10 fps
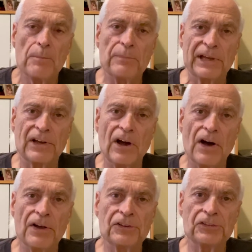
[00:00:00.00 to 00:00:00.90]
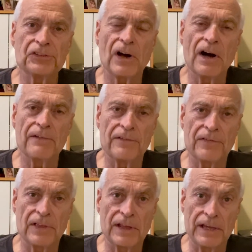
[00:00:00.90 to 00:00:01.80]
because
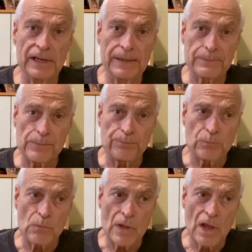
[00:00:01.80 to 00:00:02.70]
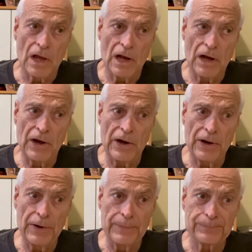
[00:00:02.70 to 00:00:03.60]
of the
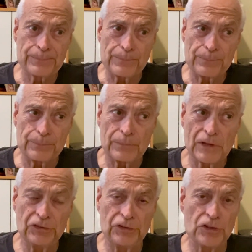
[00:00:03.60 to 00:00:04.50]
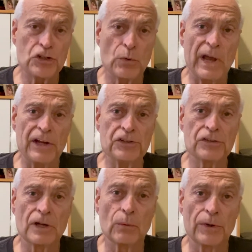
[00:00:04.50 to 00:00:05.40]
uh,
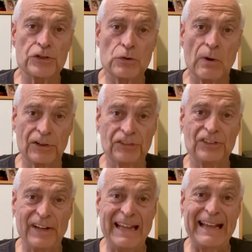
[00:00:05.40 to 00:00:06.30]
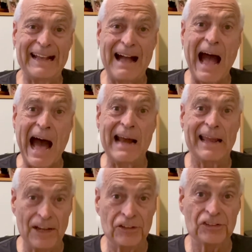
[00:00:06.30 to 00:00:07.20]
situation in which you are sitting on
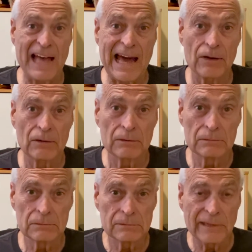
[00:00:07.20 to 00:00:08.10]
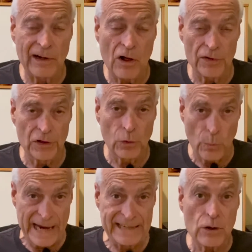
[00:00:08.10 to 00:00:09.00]
a saddle and all your
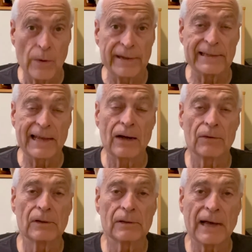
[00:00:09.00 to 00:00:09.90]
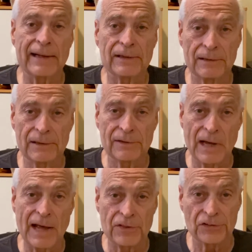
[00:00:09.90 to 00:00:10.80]
weight going down on
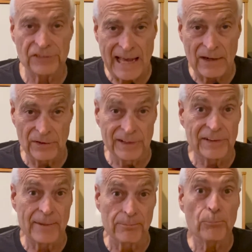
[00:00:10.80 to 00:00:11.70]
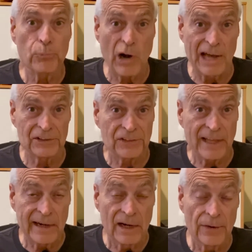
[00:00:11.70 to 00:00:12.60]
the saddle in the
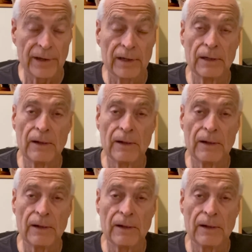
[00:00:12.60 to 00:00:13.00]
prostate area,